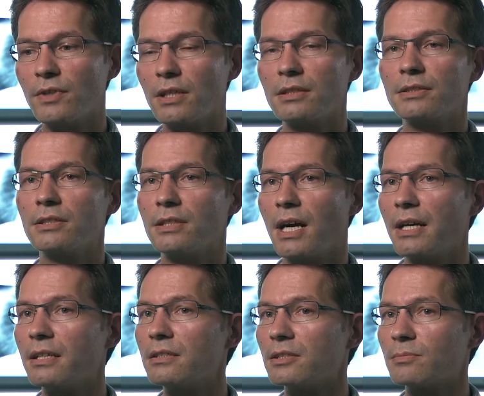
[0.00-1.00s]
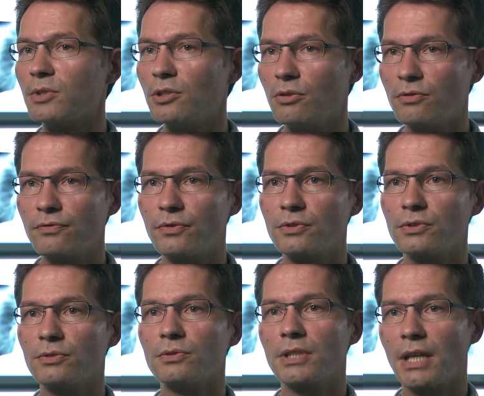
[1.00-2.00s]
Research has enabled lung
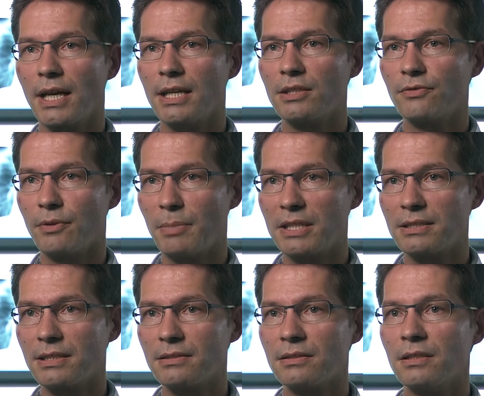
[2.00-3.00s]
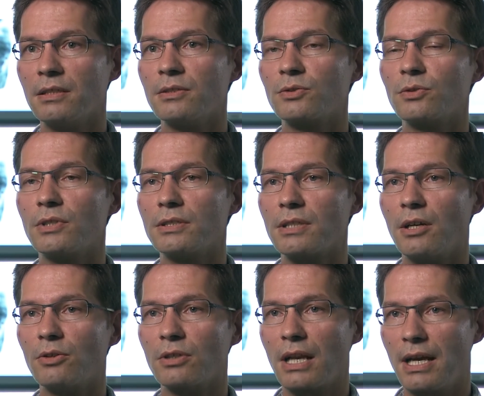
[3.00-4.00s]
function equipment to be improved so that
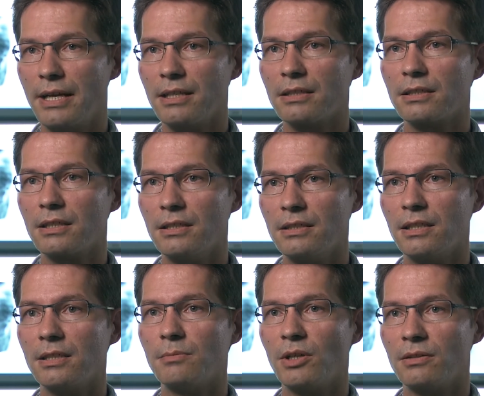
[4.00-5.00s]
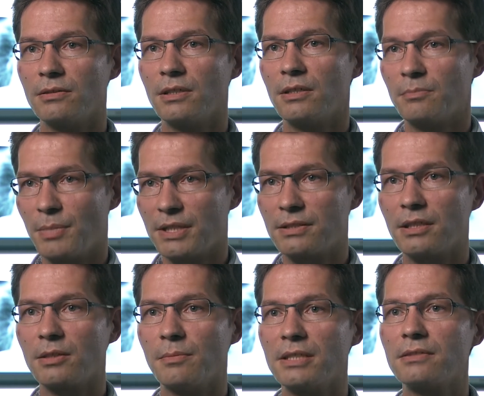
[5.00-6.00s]
even small children can be more
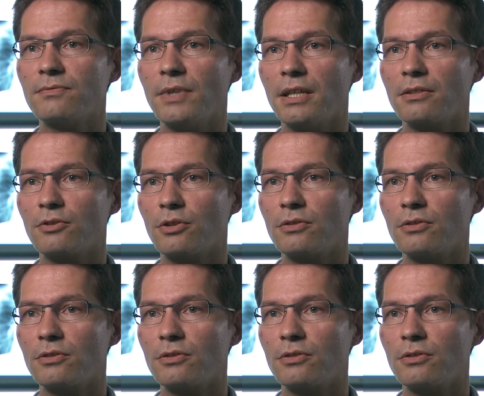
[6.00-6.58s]
effectively tested.